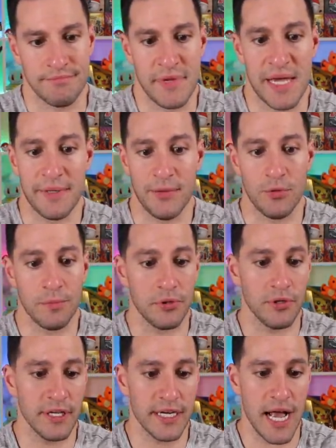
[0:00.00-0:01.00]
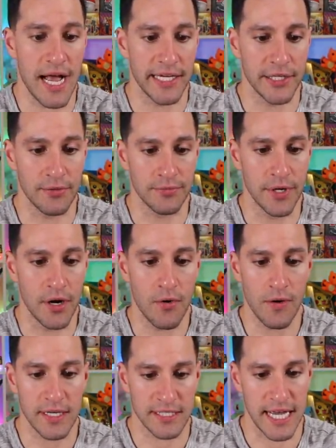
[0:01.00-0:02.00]
Maybe we'll pull it, I don't
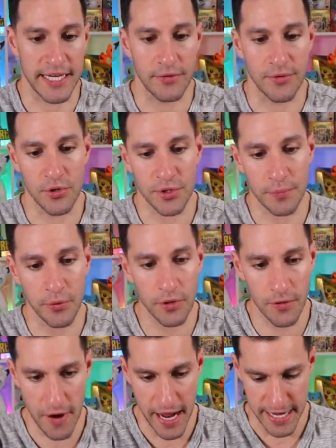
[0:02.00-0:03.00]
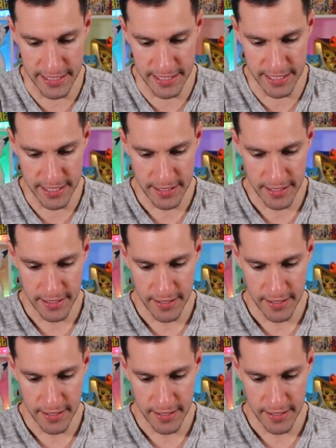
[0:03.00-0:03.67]
know, because I don't know the pull rates.